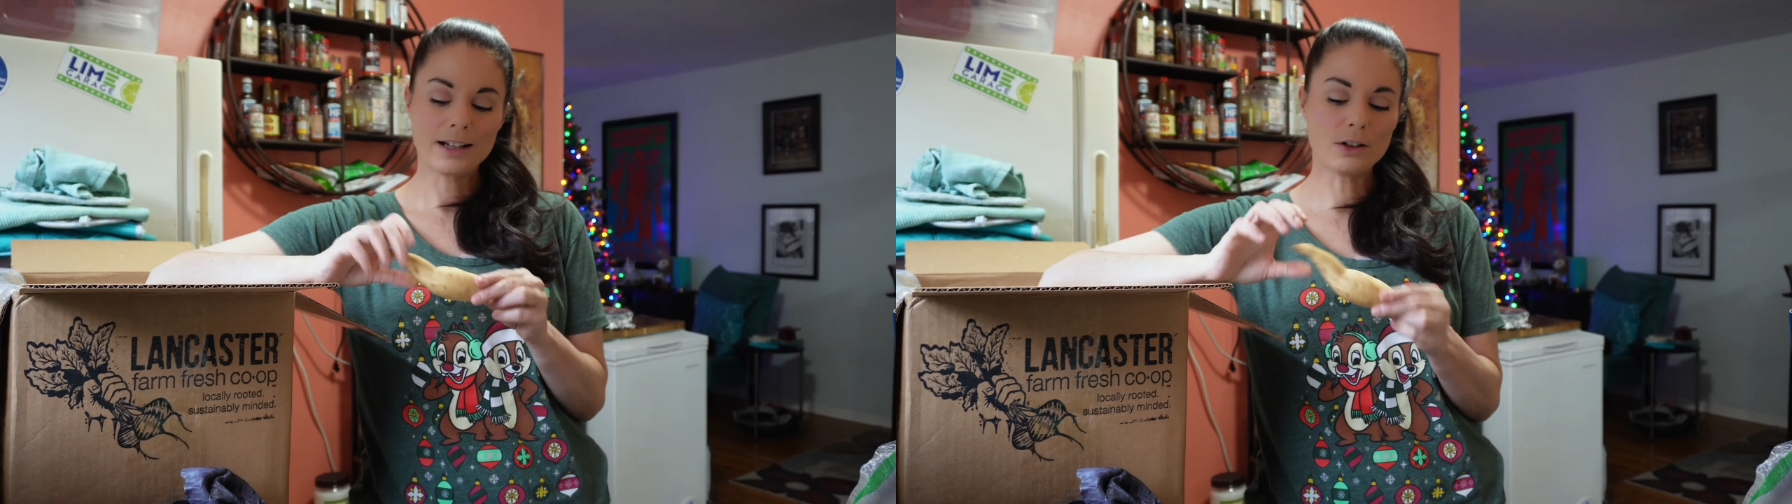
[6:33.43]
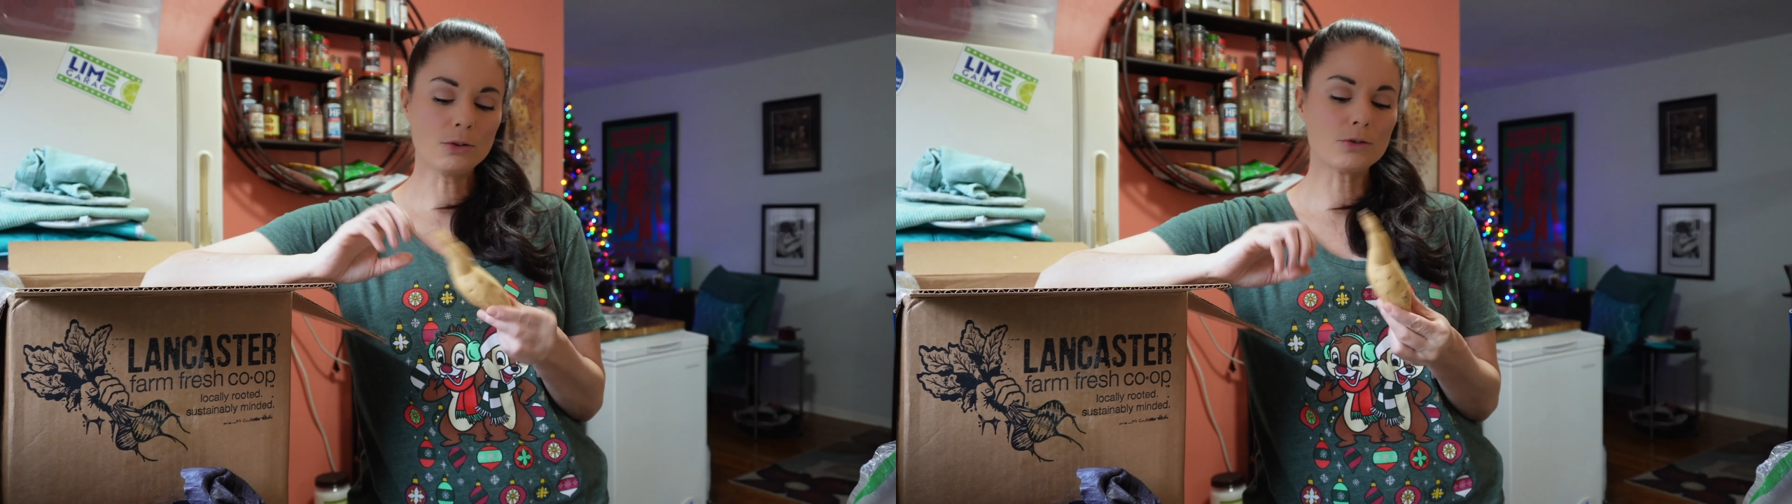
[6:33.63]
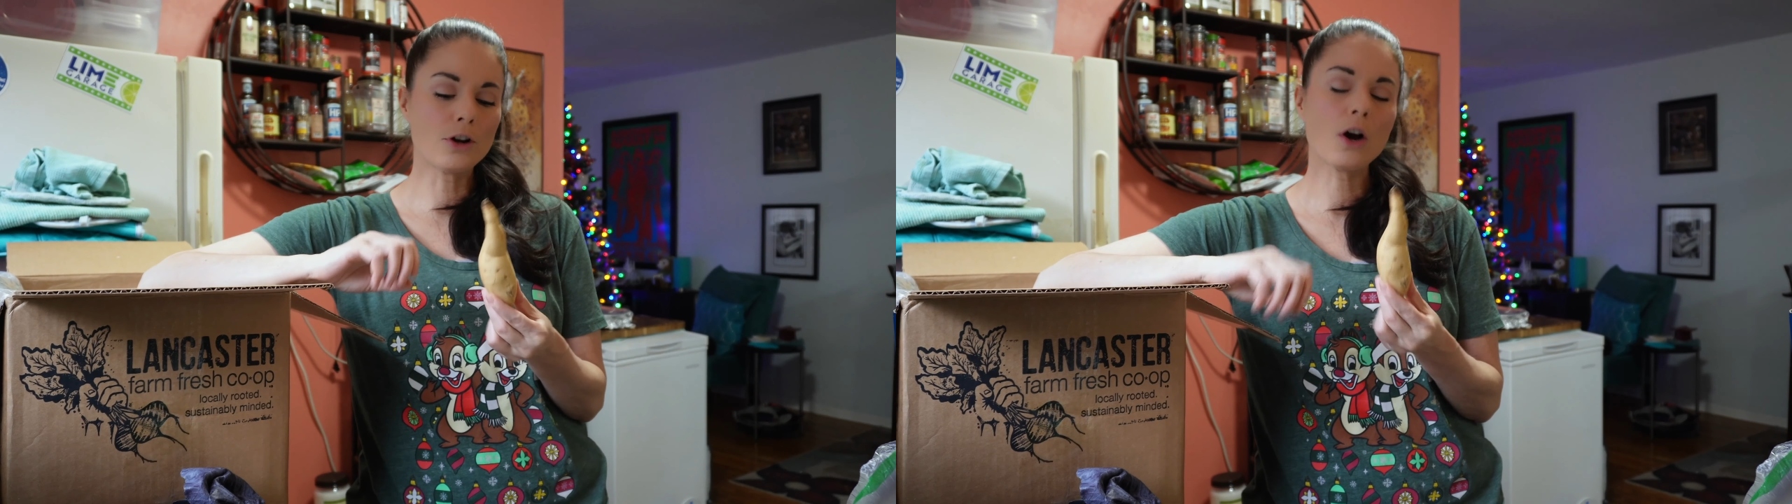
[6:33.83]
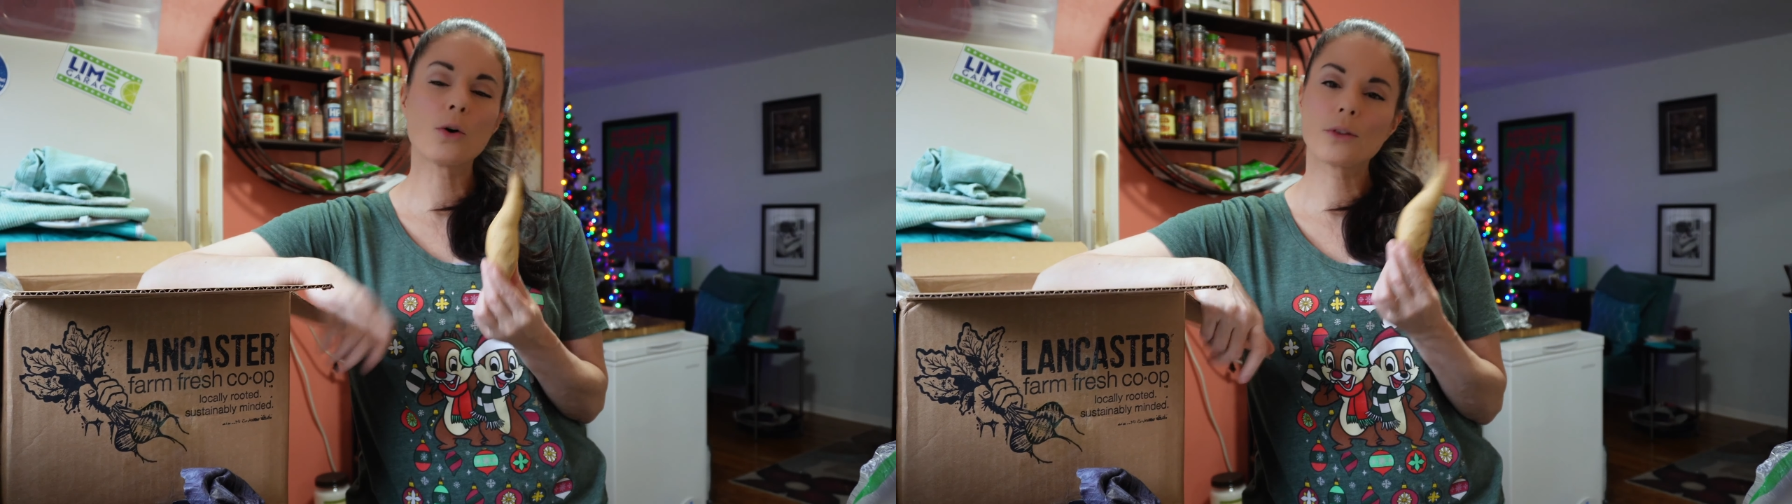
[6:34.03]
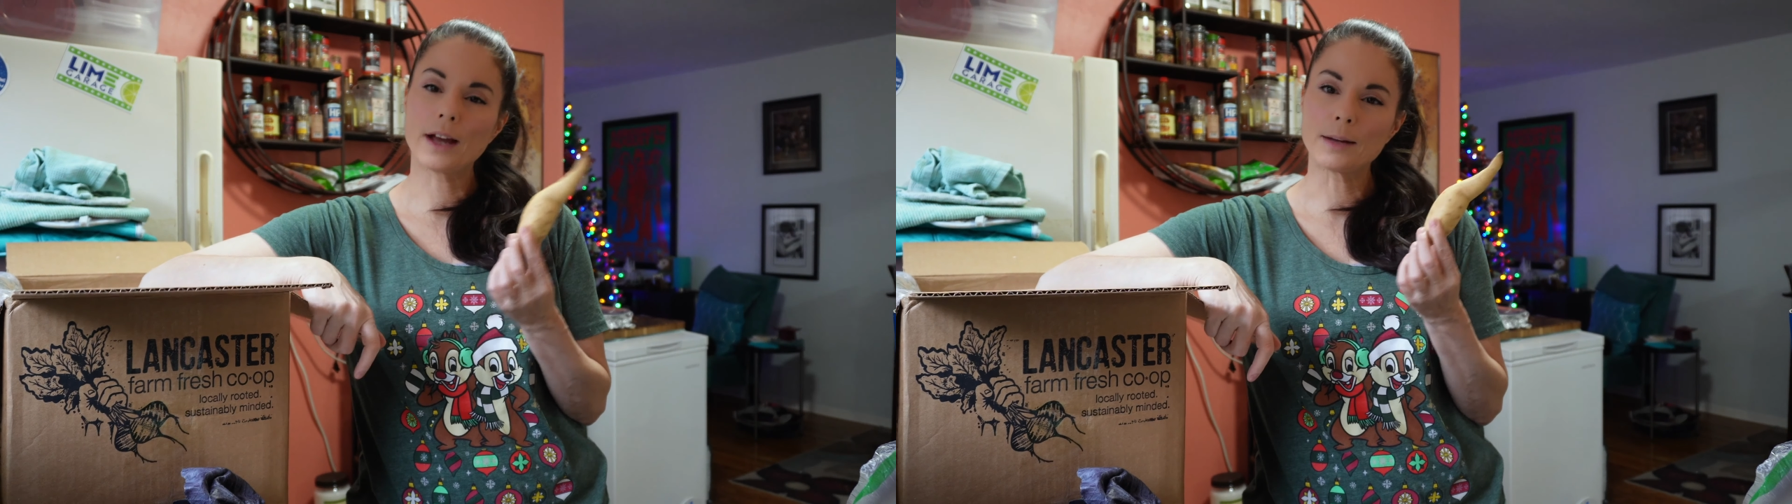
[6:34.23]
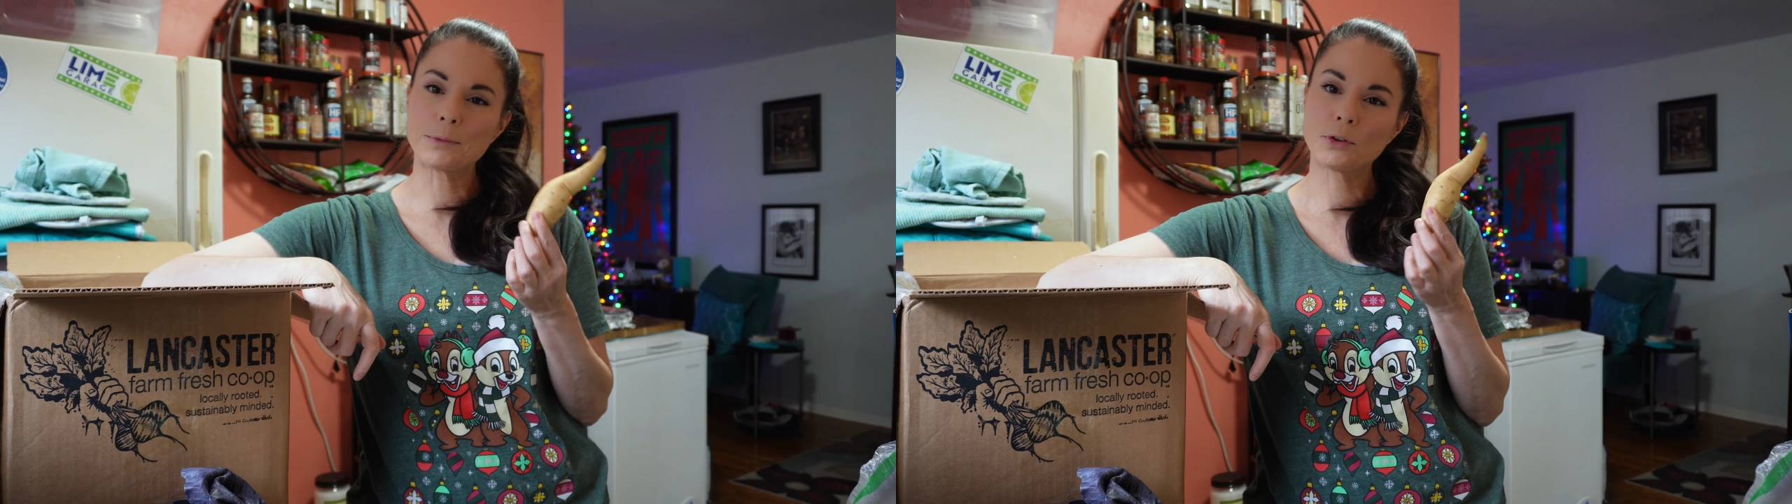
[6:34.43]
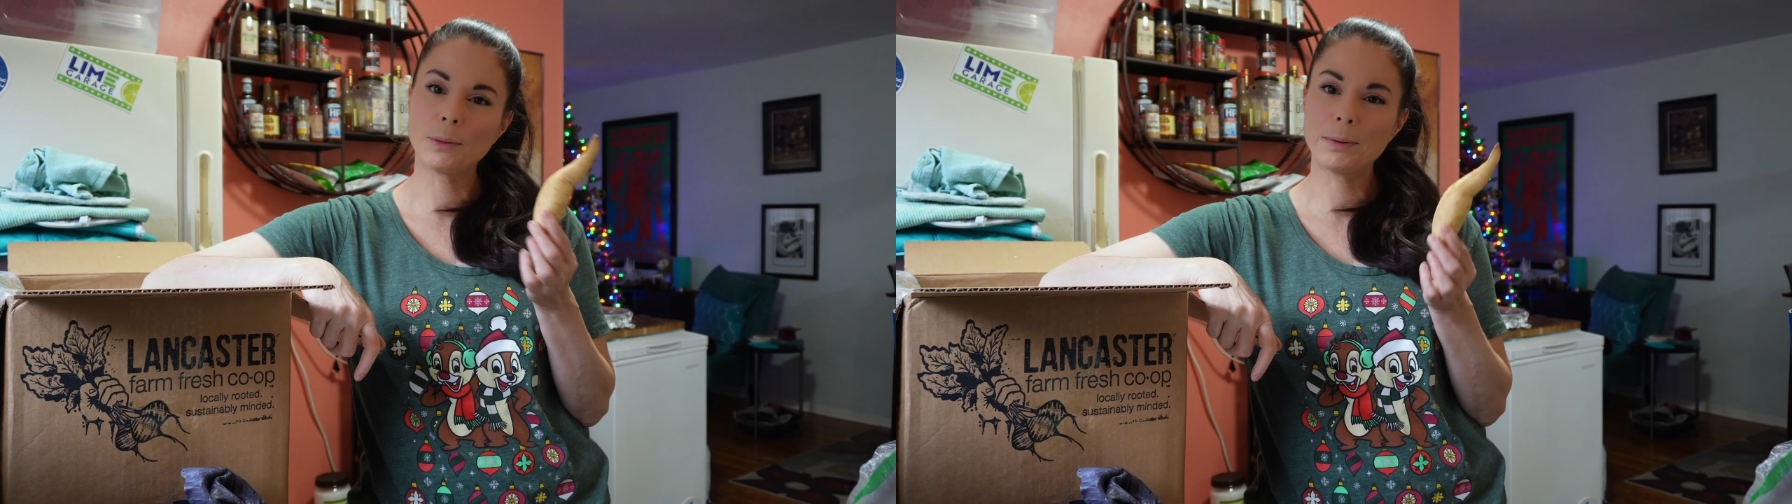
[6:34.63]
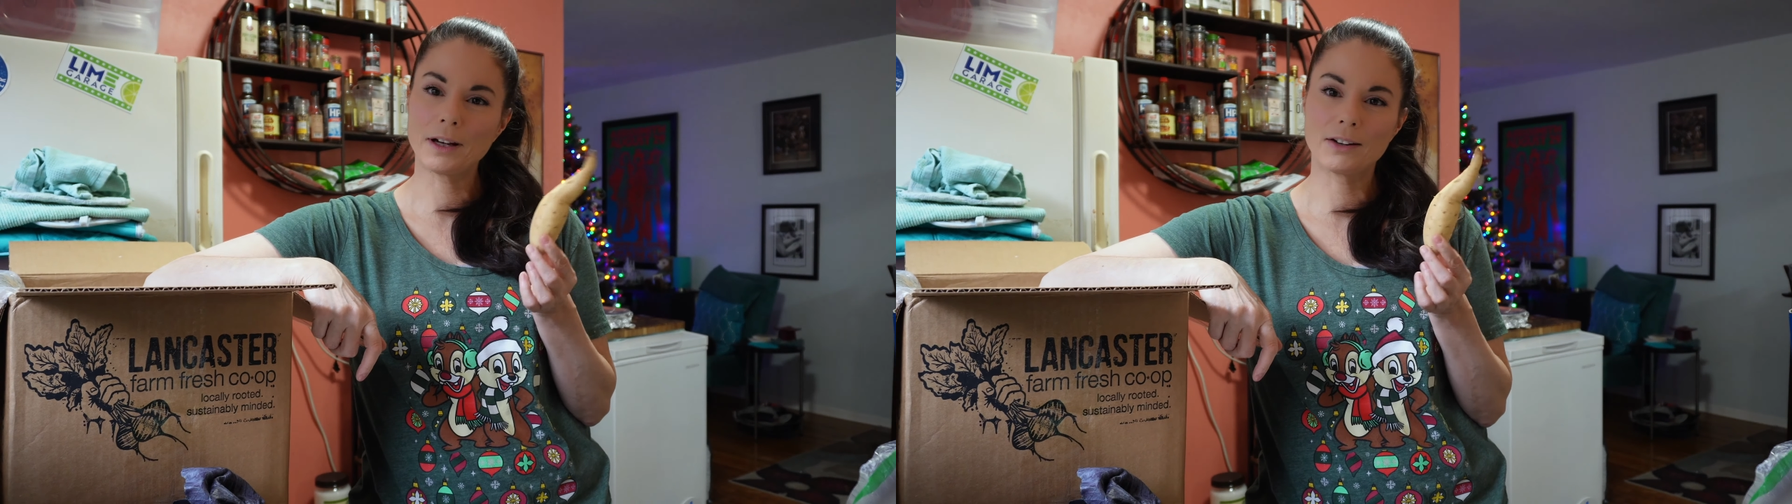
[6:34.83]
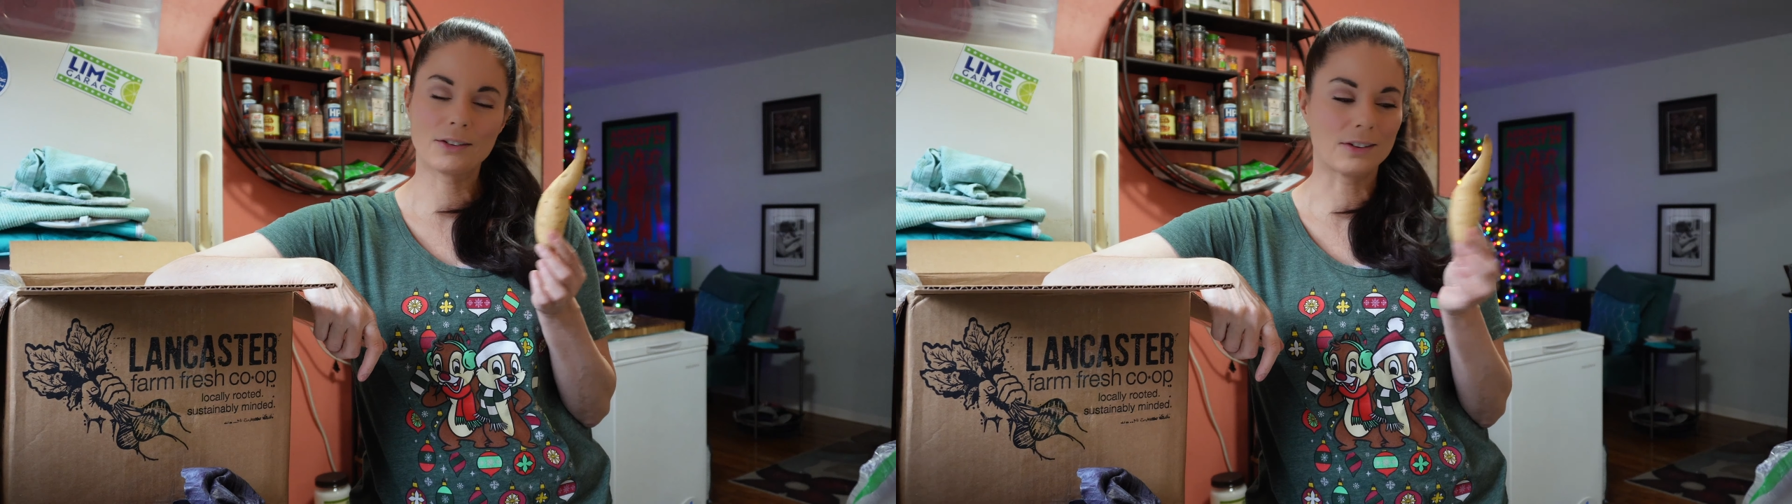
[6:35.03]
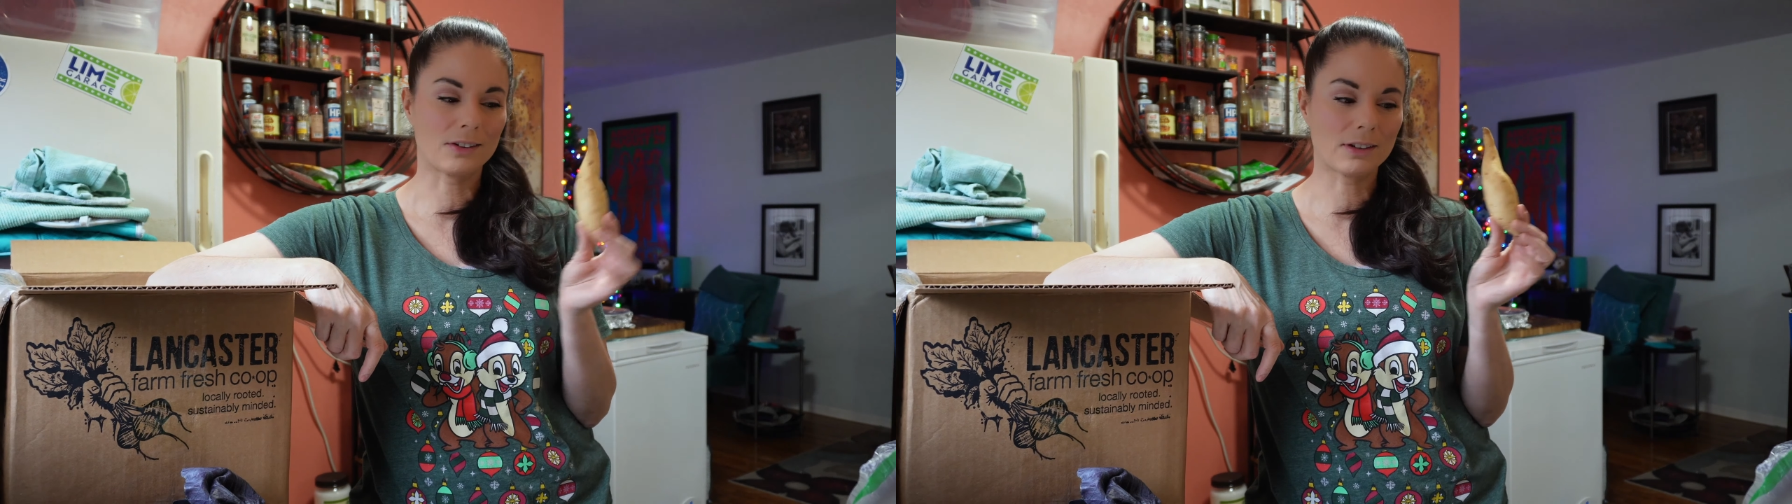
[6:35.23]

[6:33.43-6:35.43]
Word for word: I don't know that sweet potatoes this